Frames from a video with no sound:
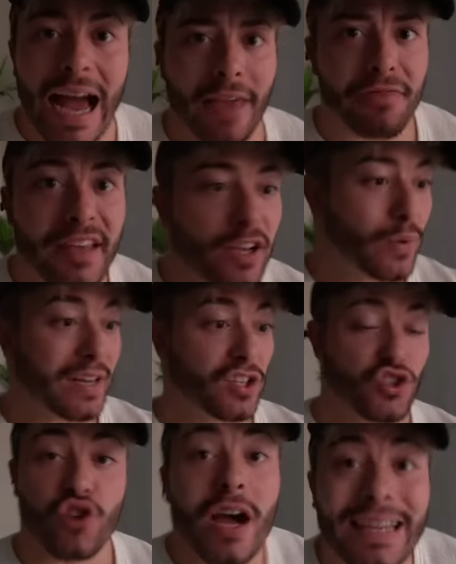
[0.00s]
I think we need to
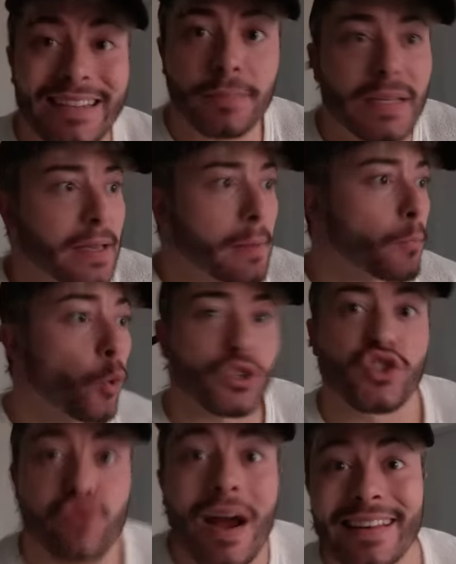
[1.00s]
try something more
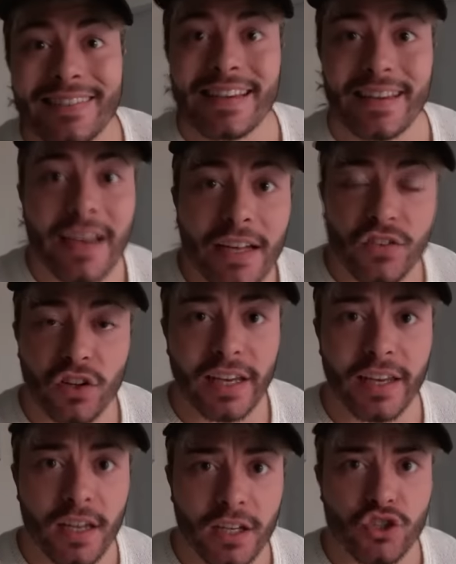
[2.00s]
drastic to
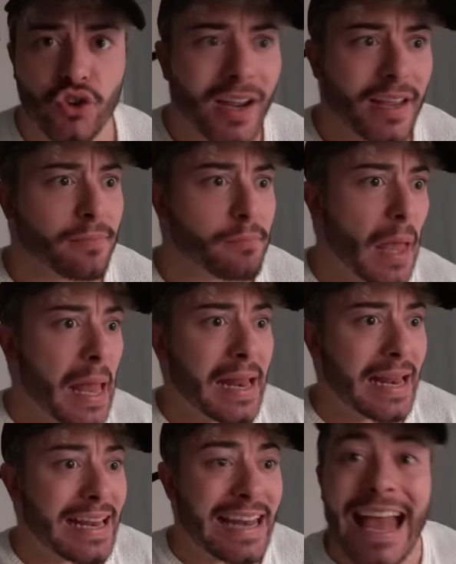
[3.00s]
like try and,
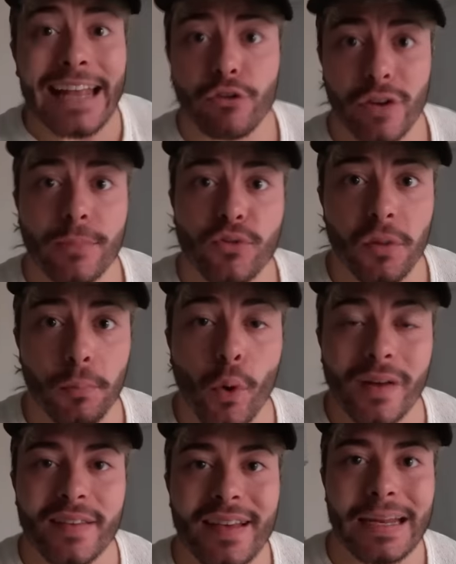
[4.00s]
and anger him to the
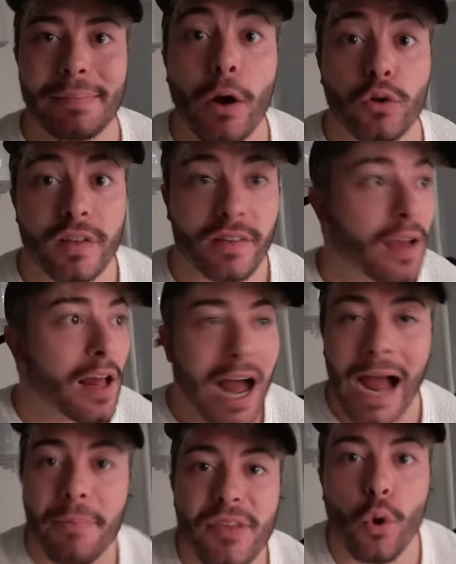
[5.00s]
point to get him out because
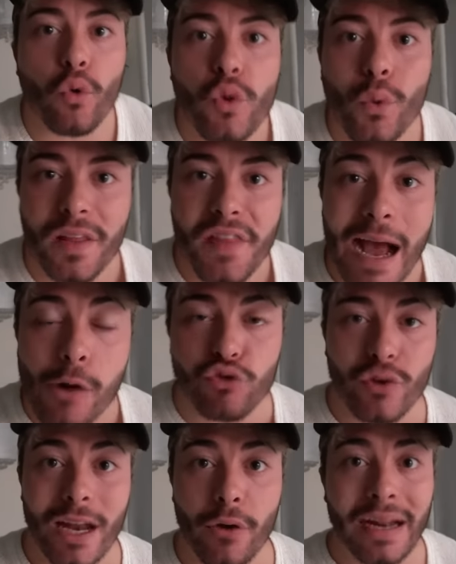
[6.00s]
I'm the only one in the
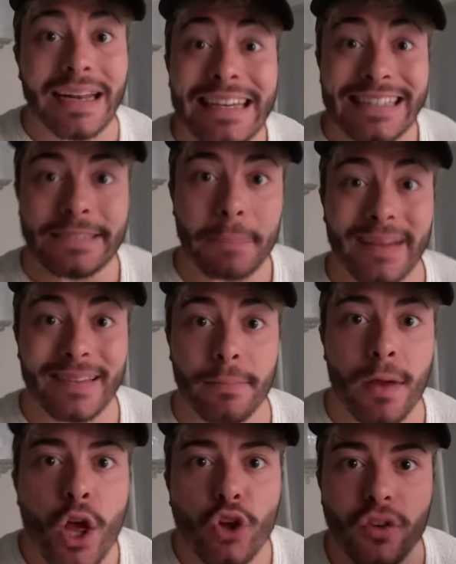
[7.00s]
house right now and I didn't expect him
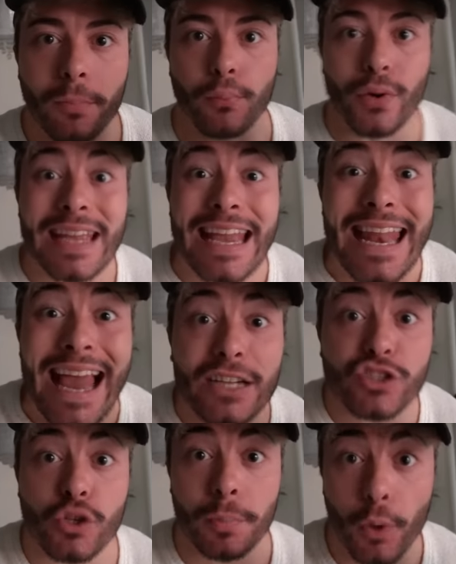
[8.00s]
to bring an
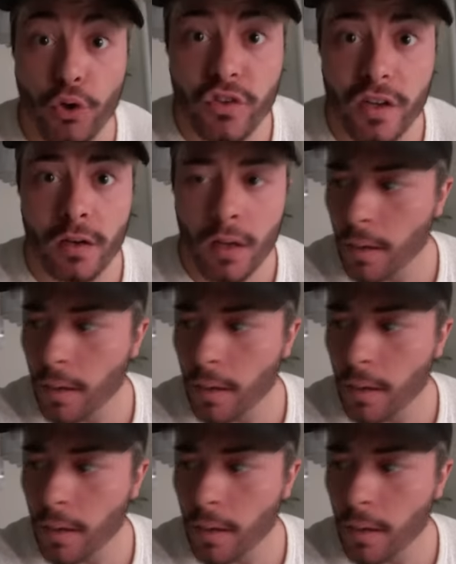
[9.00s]
extra person.